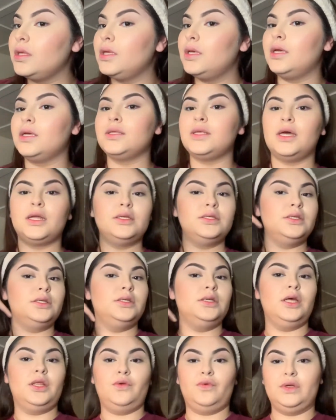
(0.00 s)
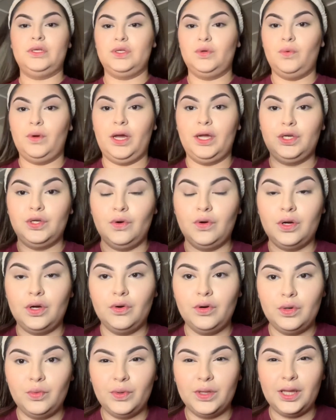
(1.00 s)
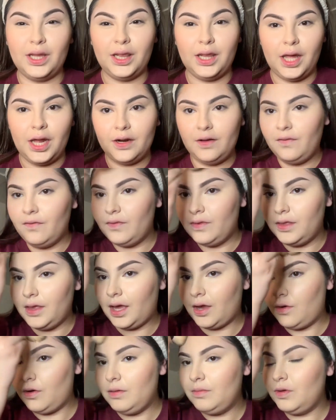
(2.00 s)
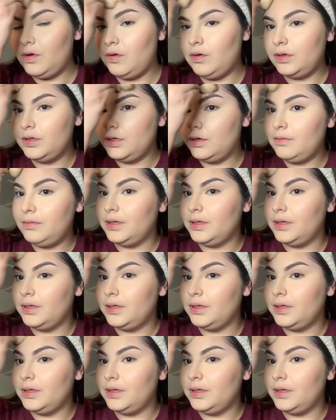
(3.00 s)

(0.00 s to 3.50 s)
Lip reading: And that is another reason why I don't go in with a lot of that cream contour,